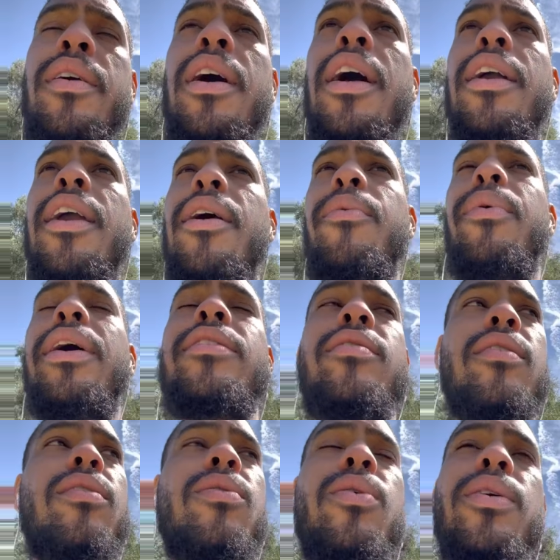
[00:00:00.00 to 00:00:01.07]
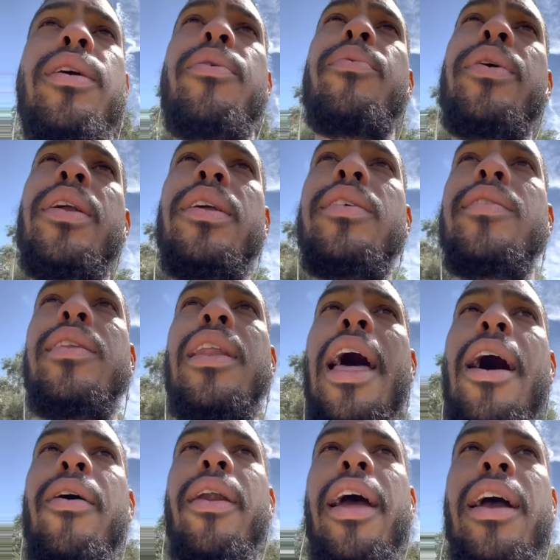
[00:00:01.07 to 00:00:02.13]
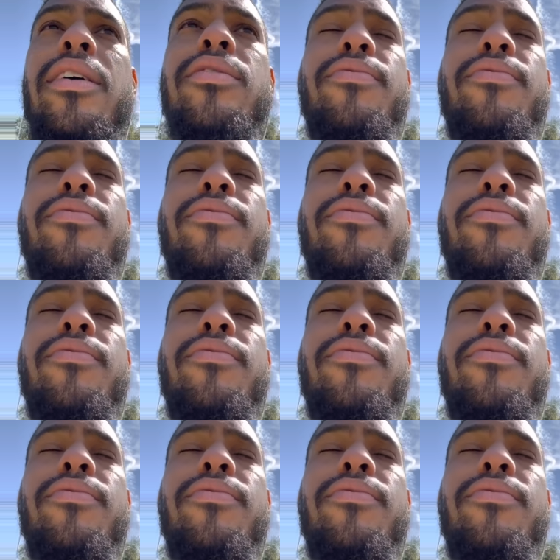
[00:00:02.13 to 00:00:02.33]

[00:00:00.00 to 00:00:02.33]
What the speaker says: I can't wait till the Lord get rid of these loud-ass